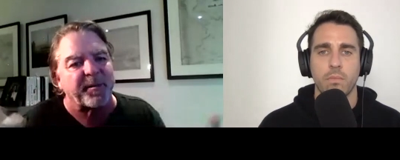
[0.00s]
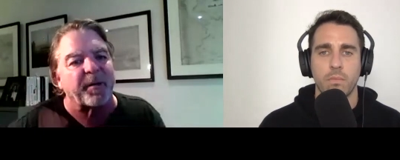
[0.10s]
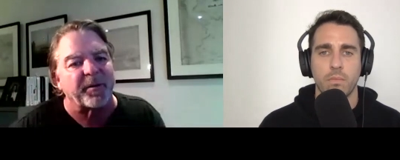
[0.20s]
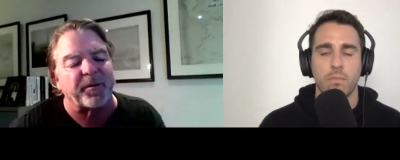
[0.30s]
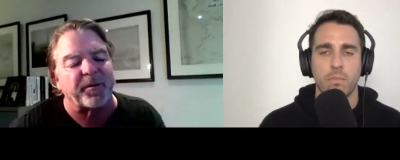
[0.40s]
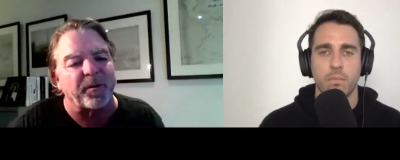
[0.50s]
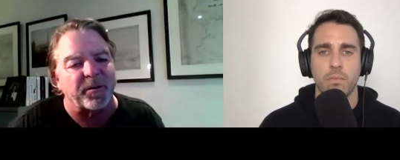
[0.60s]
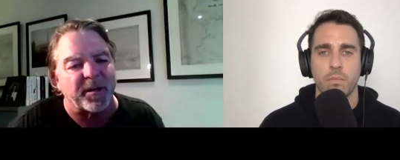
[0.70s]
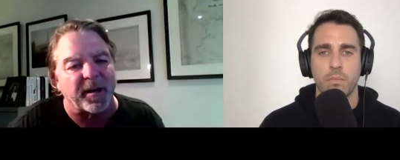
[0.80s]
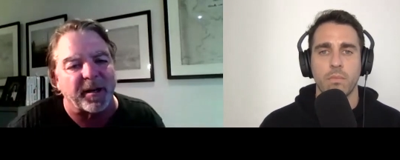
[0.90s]
Speaker 1: able to do
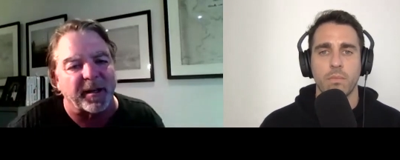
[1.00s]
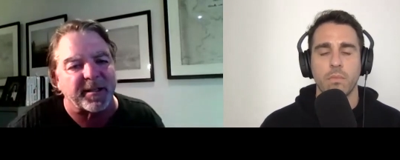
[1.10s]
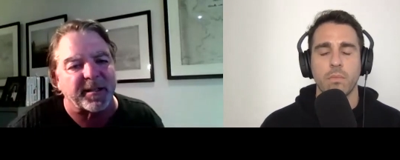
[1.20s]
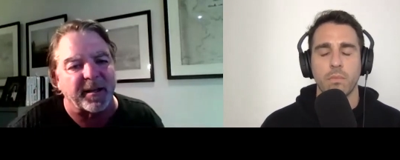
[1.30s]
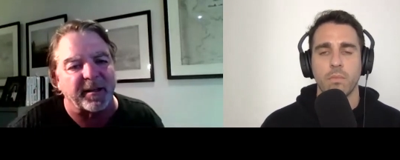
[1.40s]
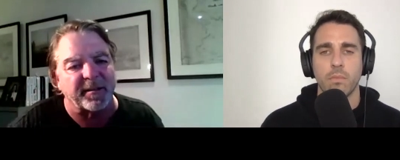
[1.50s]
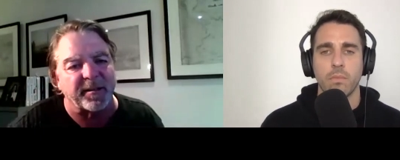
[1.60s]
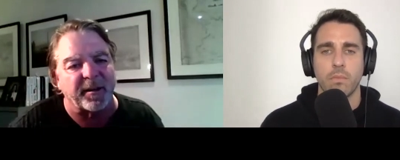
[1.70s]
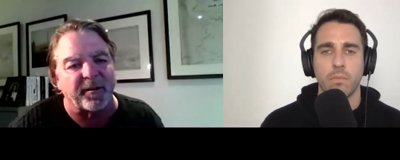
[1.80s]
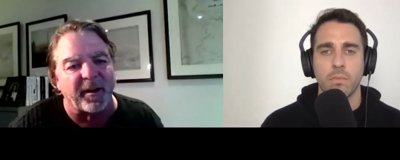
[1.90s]
those kind of listings.
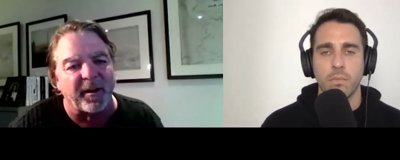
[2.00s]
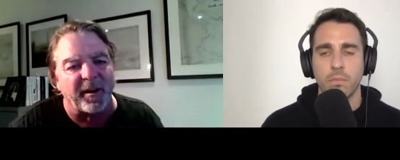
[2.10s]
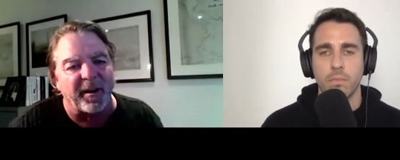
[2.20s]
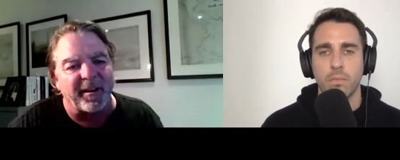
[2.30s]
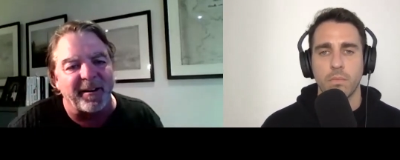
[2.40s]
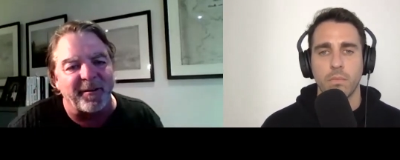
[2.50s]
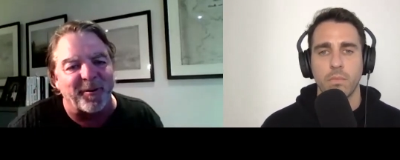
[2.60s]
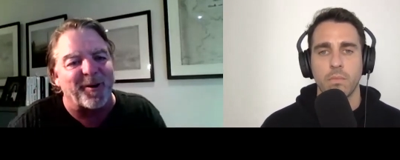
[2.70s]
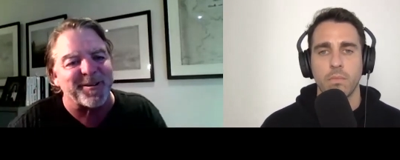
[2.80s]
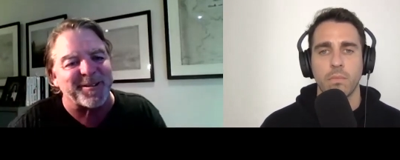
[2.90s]
So
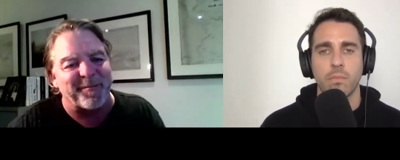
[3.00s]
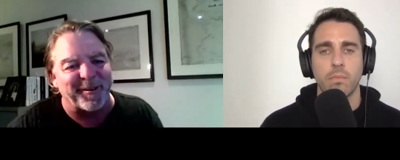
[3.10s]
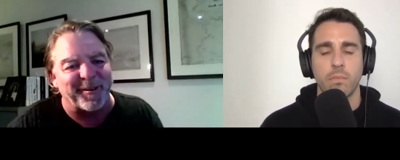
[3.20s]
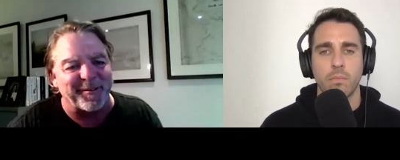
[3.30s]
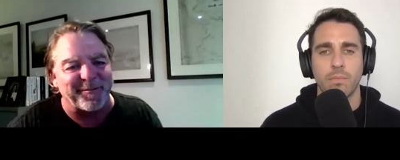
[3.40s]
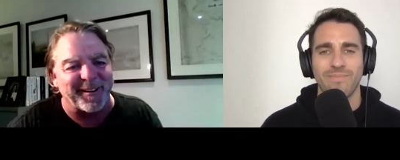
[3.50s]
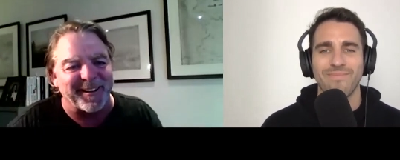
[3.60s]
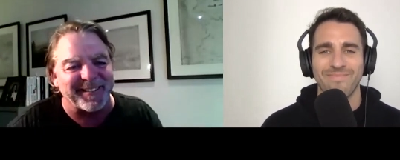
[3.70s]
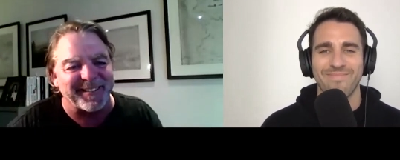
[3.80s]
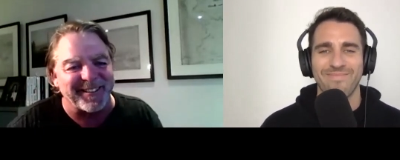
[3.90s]
we're always up for a good
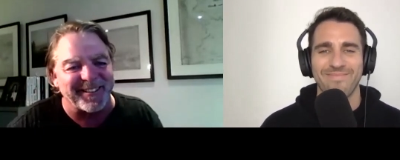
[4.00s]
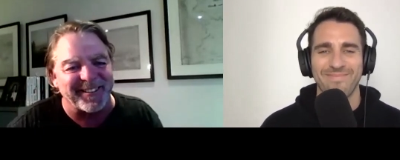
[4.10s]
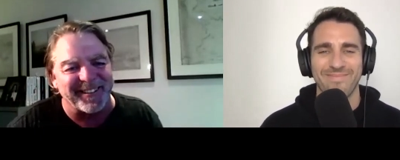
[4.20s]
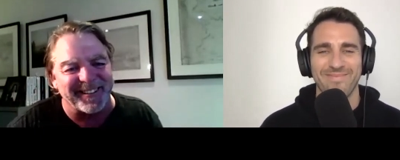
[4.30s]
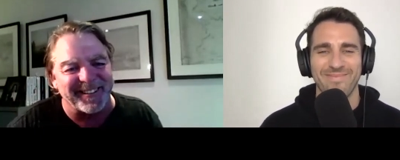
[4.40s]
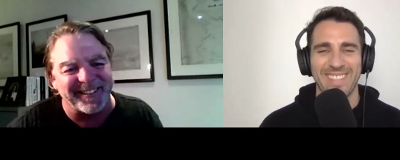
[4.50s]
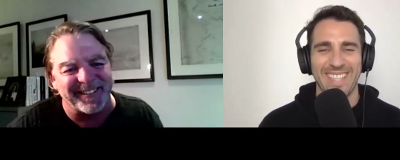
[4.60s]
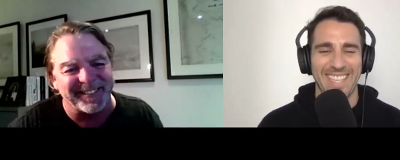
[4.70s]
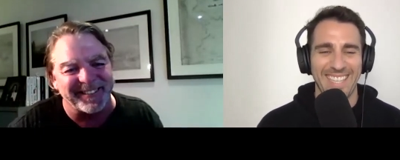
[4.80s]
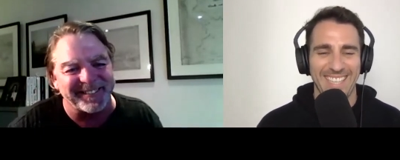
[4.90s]
fight, so you know that.
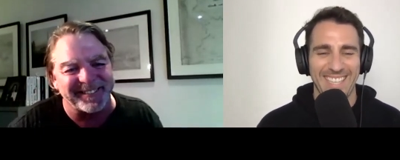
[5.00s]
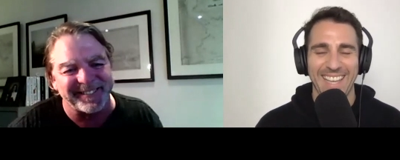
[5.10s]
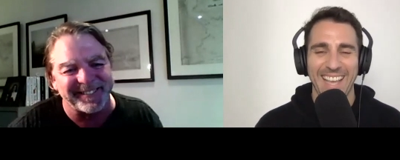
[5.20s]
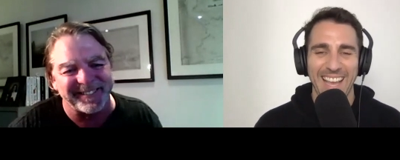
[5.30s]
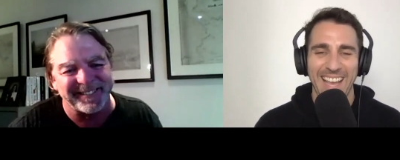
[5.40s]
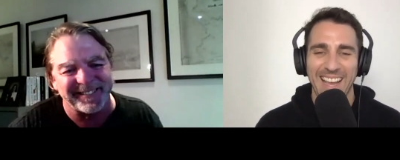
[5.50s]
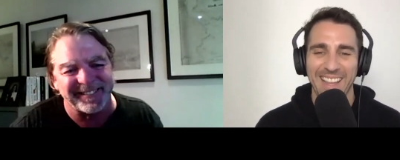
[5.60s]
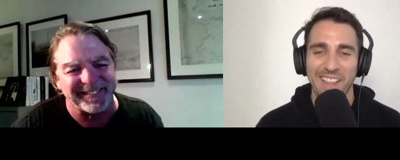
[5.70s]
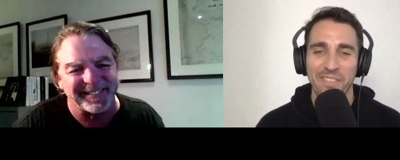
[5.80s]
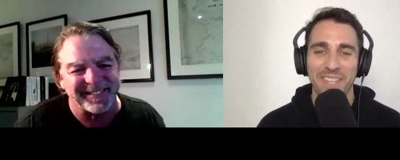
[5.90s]
So. I
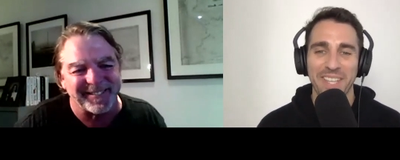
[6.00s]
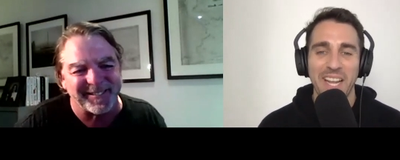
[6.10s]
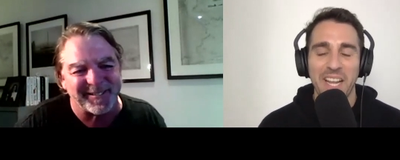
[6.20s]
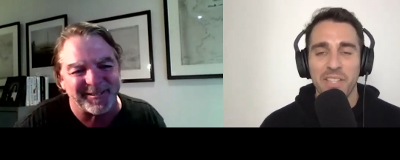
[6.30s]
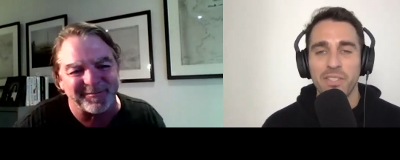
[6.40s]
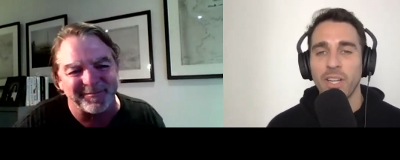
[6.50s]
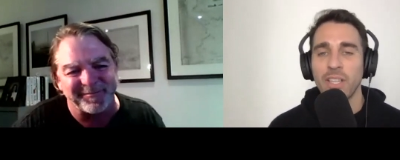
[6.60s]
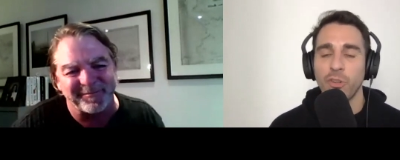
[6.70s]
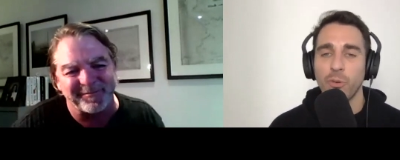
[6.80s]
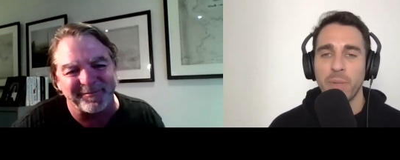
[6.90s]
love
Speaker 2: it. Talk a
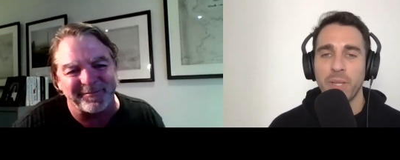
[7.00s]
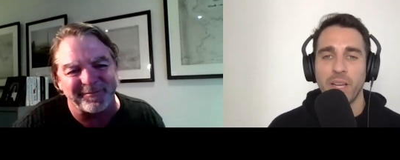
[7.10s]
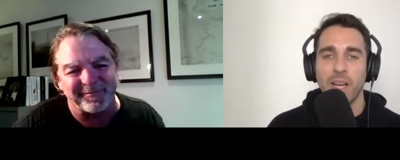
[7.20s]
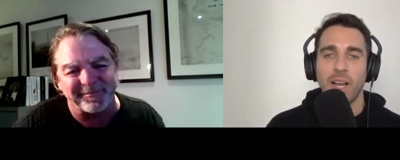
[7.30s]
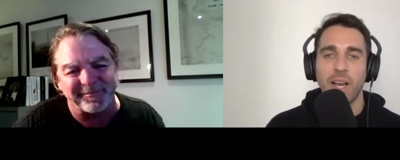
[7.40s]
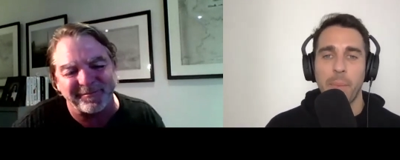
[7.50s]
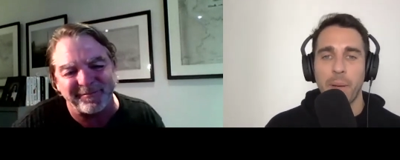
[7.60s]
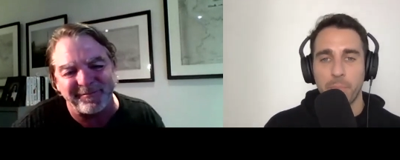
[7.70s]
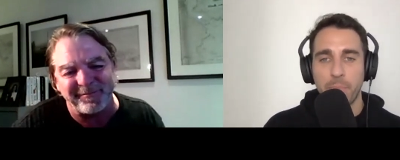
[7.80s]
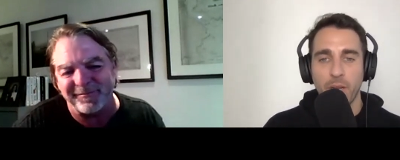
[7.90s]
little bit
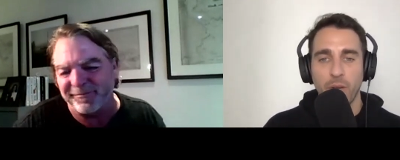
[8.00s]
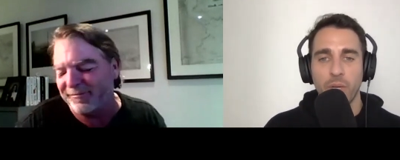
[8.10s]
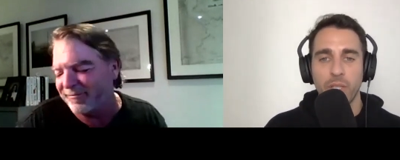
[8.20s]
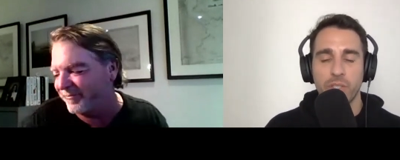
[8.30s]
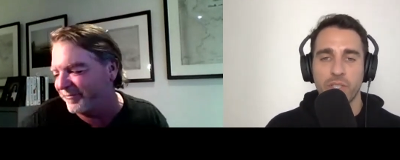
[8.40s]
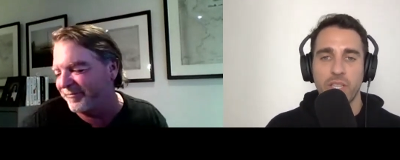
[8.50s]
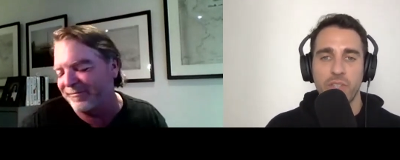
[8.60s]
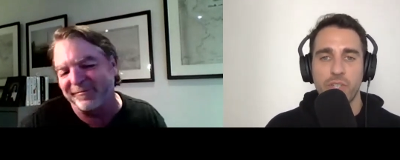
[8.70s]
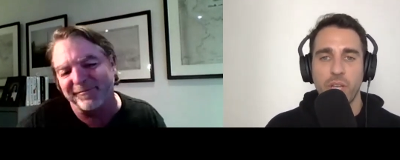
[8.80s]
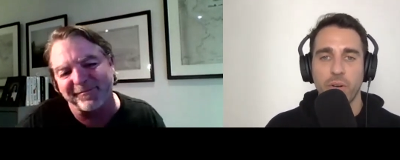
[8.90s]
about Bitcoin just
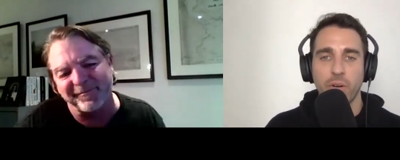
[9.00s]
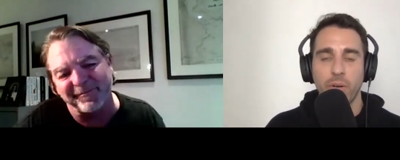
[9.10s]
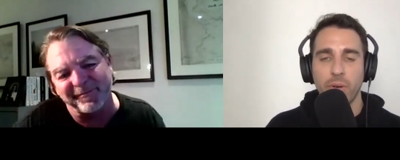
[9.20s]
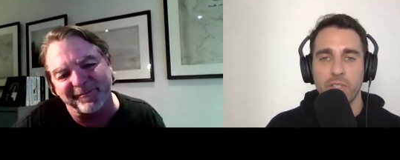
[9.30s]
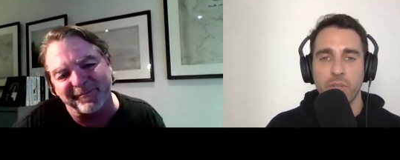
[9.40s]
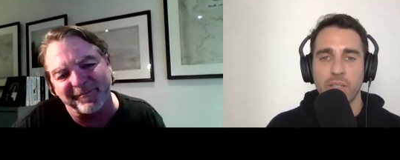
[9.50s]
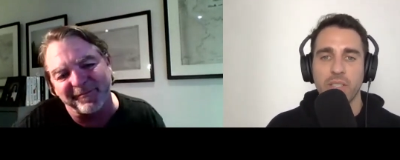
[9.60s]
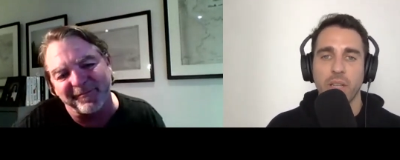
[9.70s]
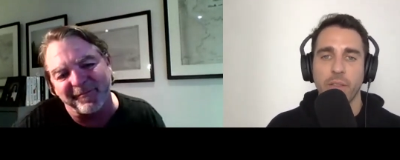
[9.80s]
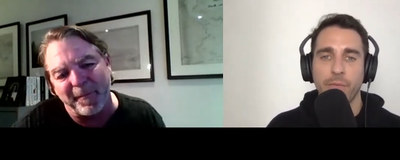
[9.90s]
in general, right? So
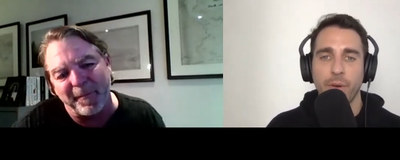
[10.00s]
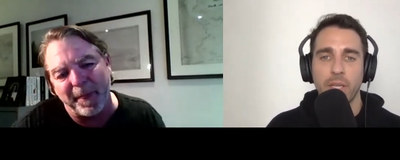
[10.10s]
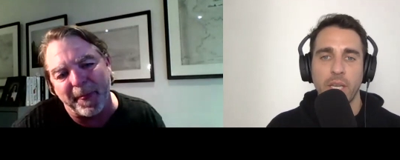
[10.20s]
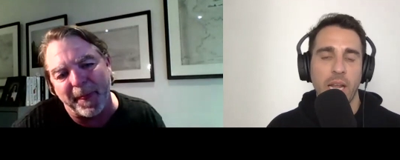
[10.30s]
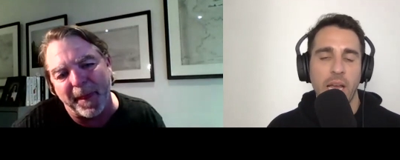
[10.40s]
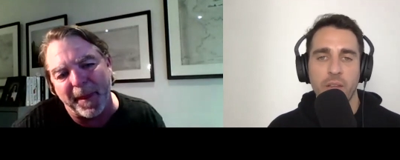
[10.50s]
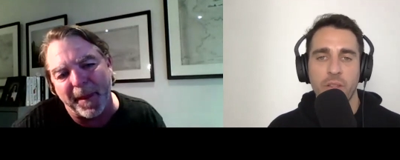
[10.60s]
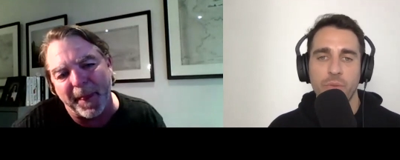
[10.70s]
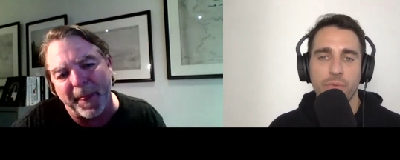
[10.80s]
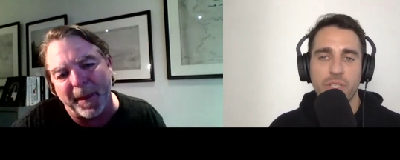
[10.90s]
outside of the fund, kind of how do
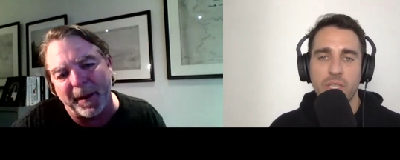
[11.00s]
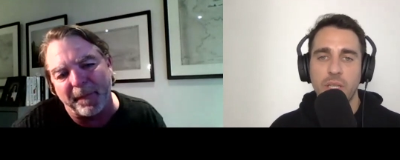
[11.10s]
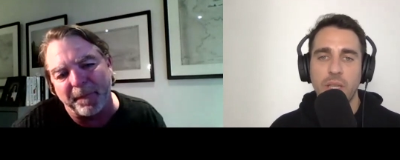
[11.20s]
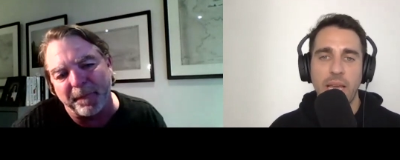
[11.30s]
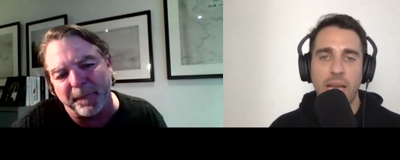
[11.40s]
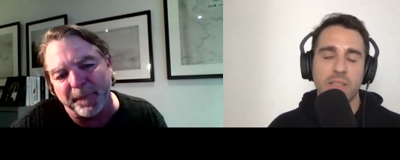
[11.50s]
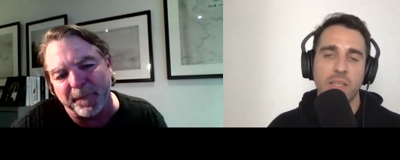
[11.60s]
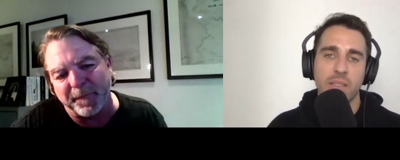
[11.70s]
you see the asset